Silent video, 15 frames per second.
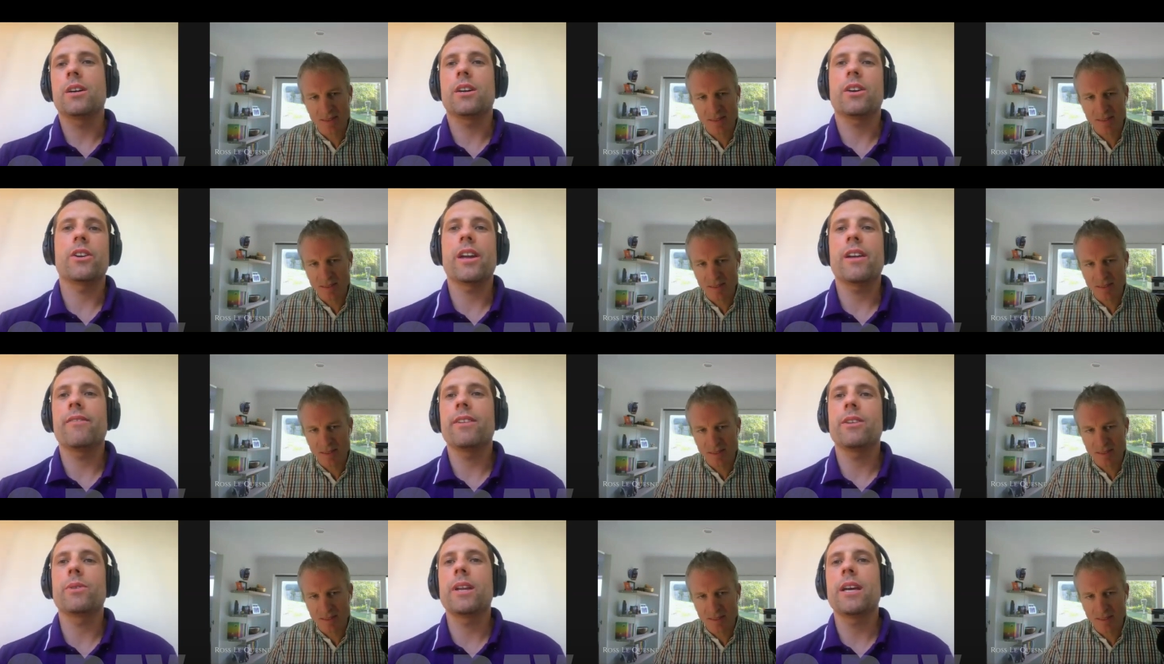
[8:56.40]
Speaker 1: I, I don't
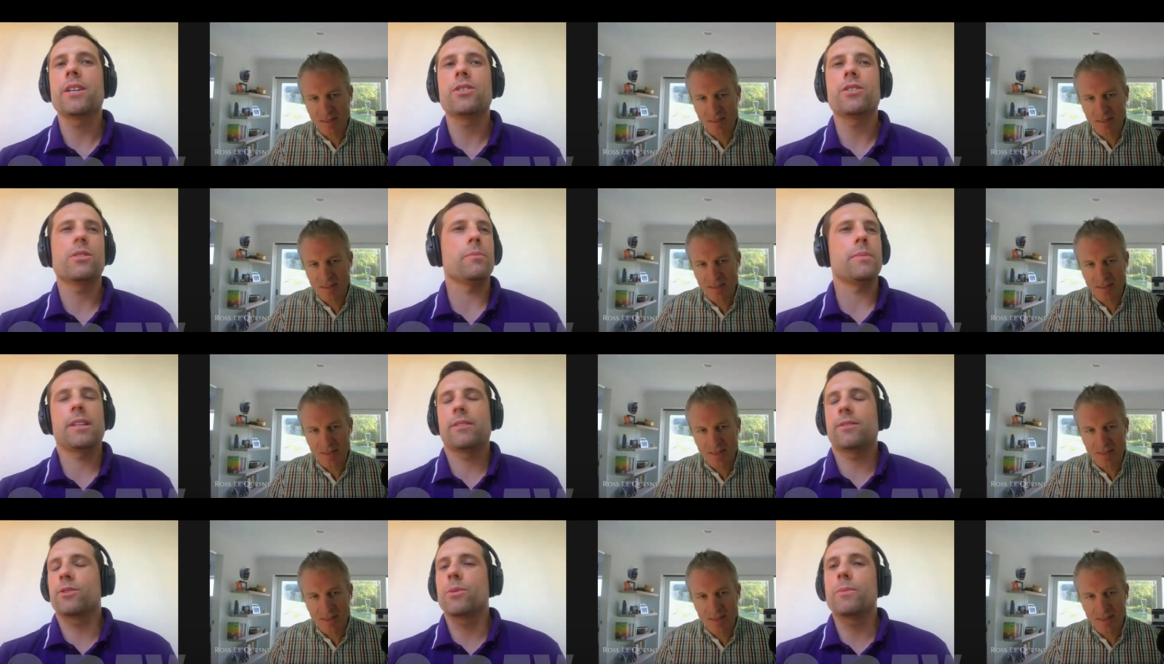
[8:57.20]
have any relationship.
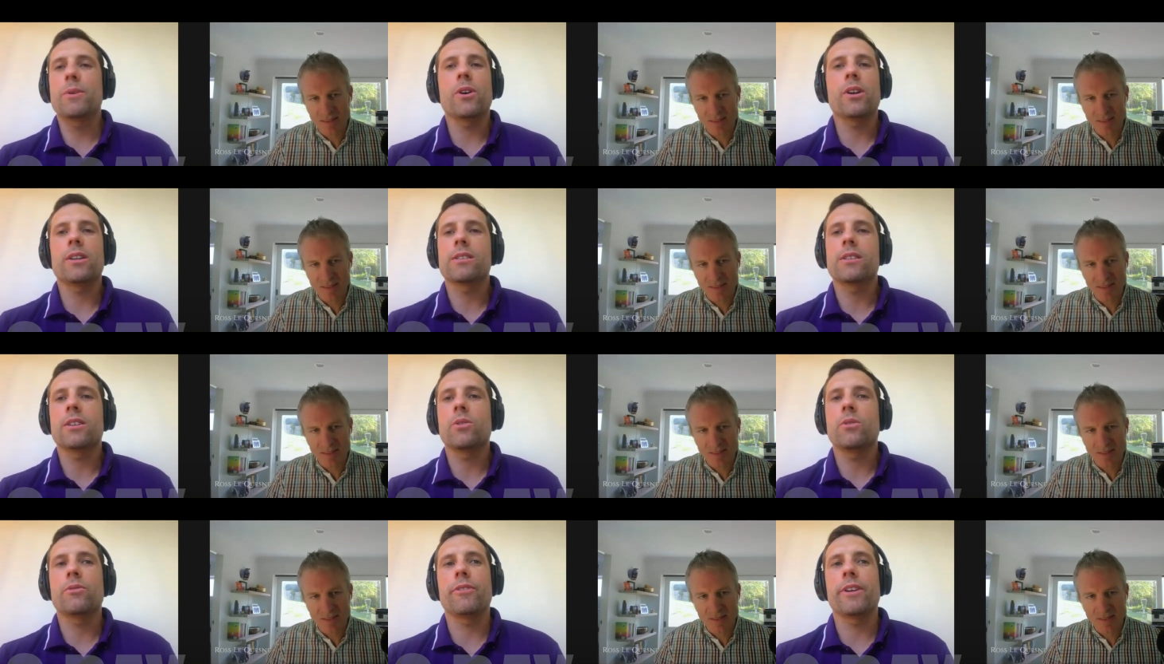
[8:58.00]
But to be
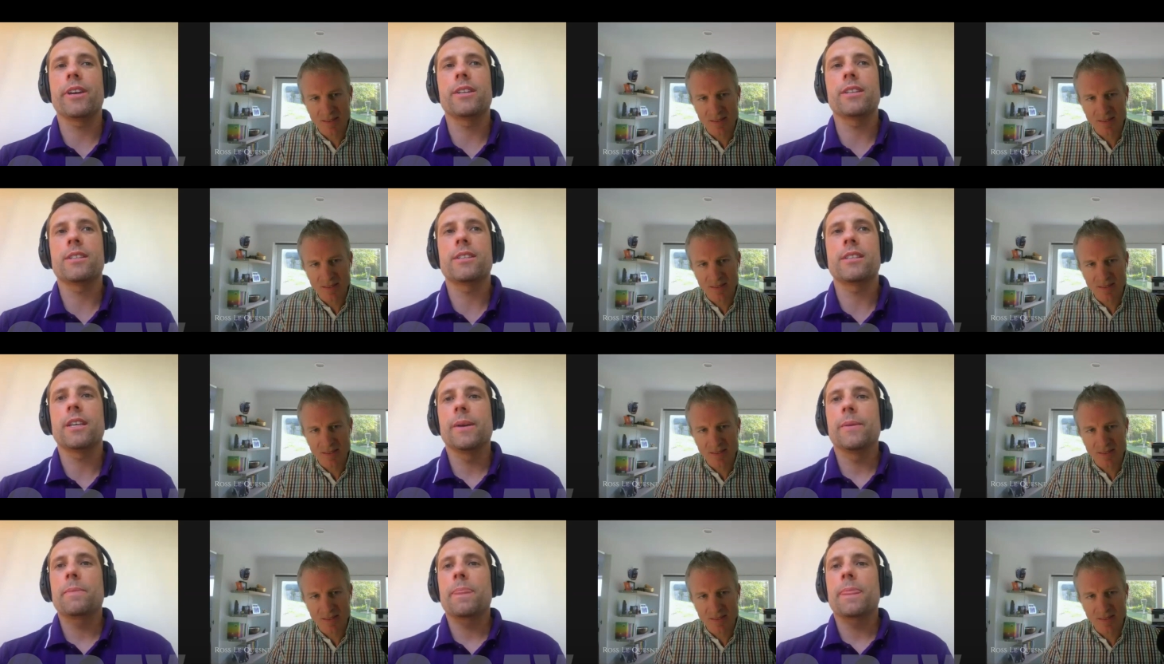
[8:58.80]
honest, in all fairness,
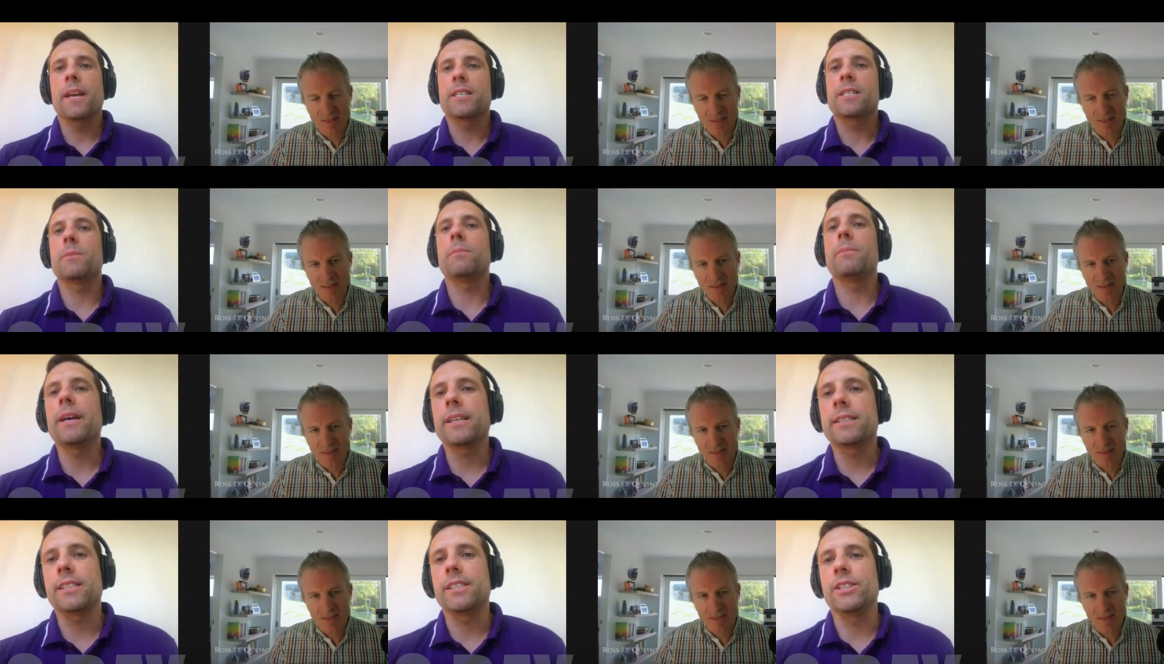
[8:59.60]
it's the
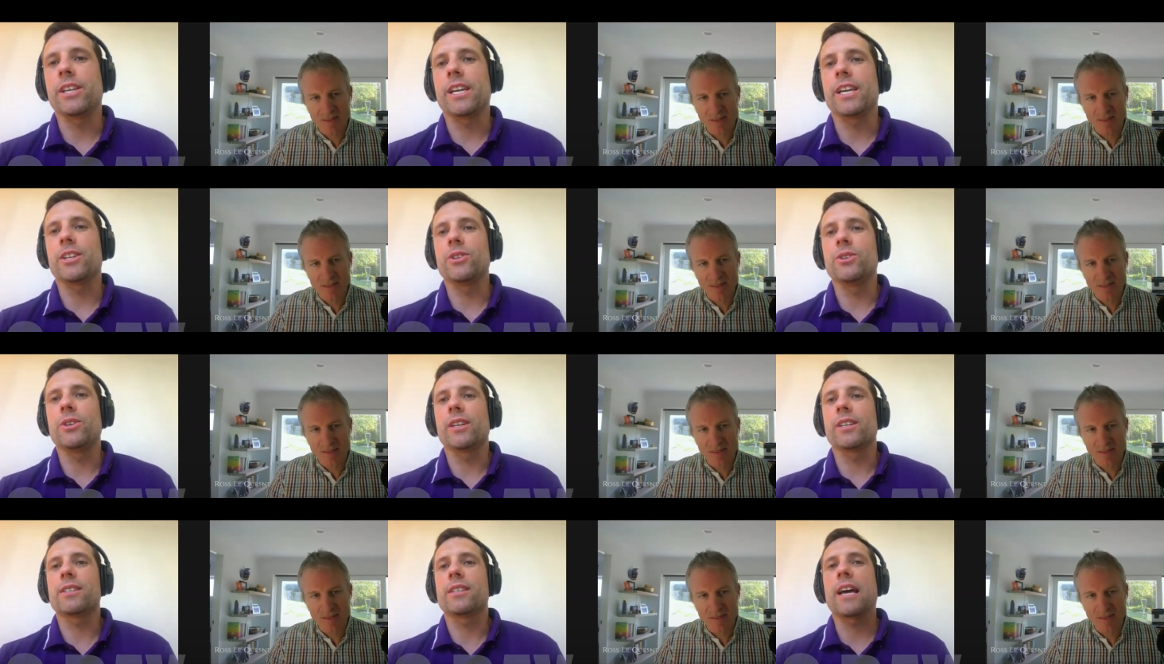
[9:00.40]
best thing you can
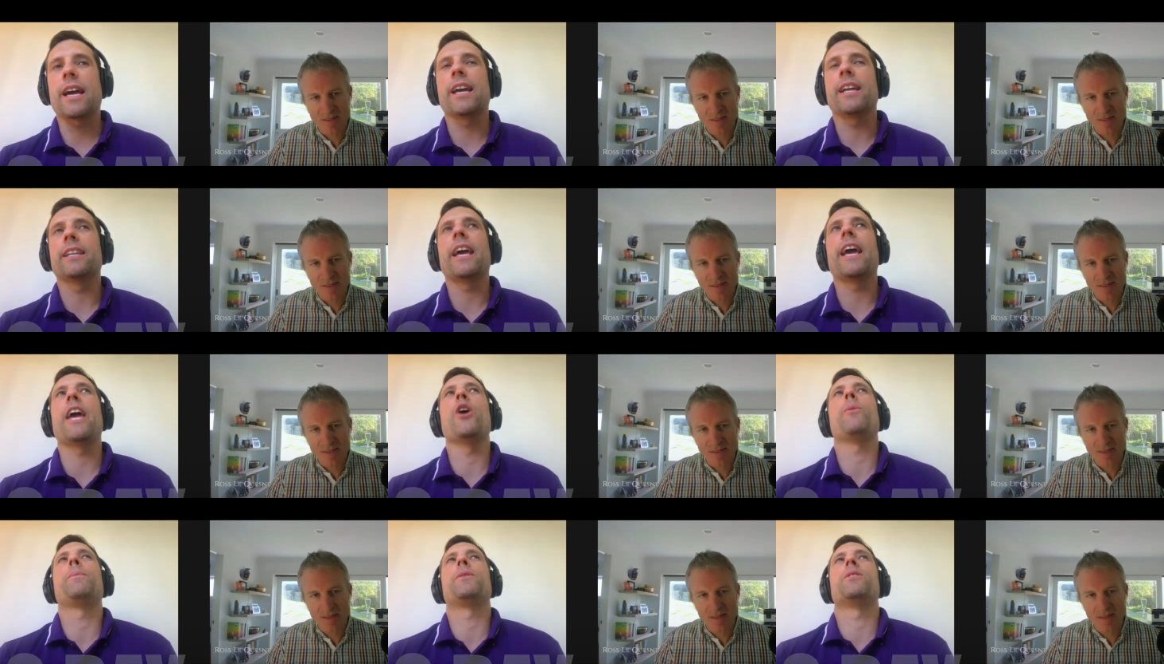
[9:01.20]
do because they they
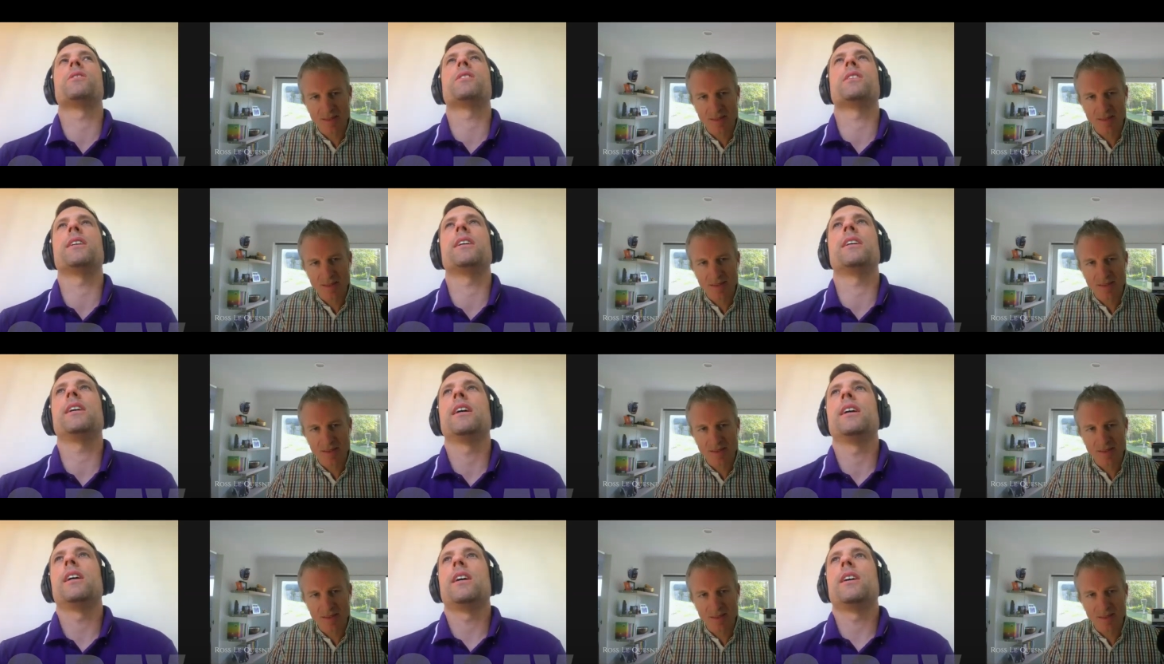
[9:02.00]
help you
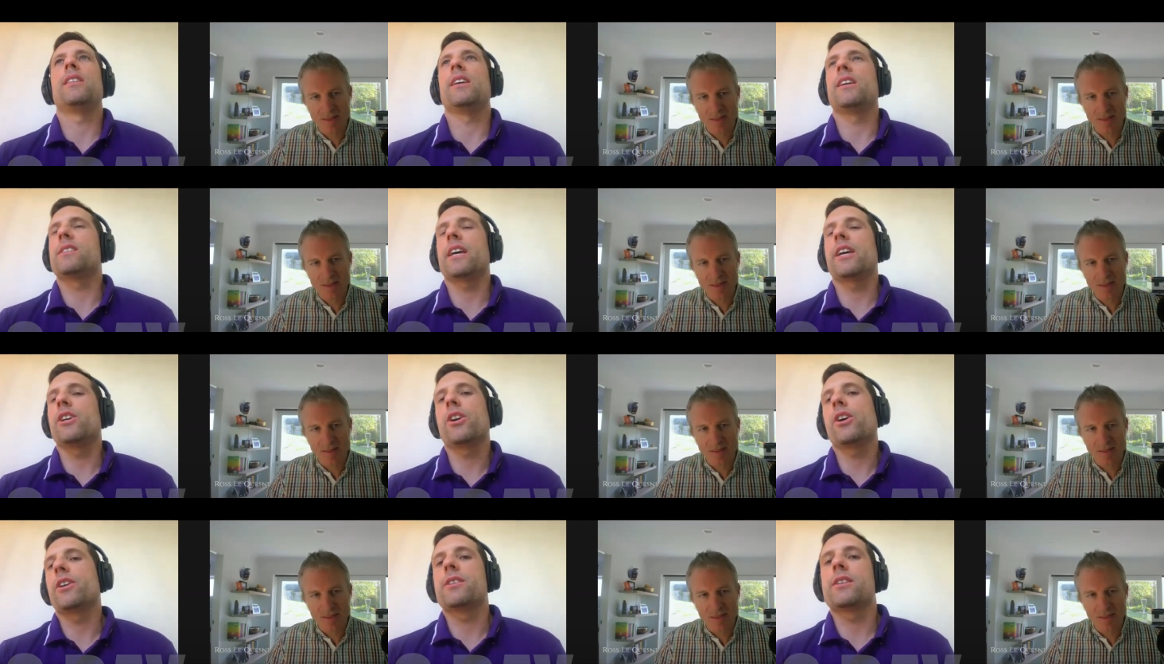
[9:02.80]
see things
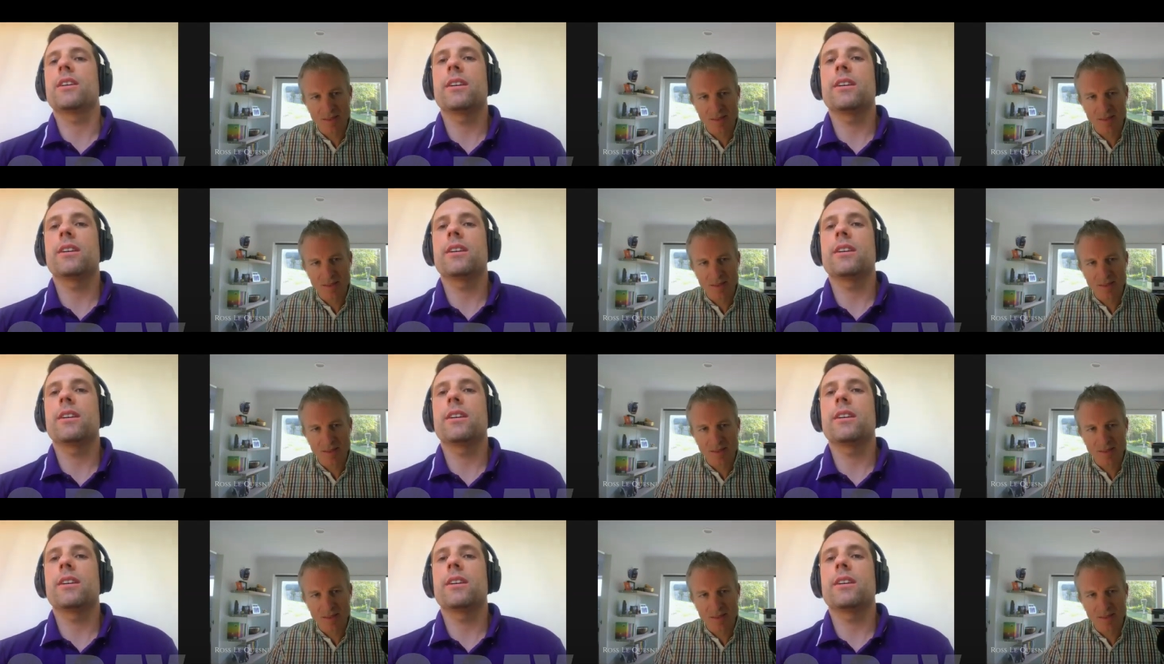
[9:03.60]
that you don't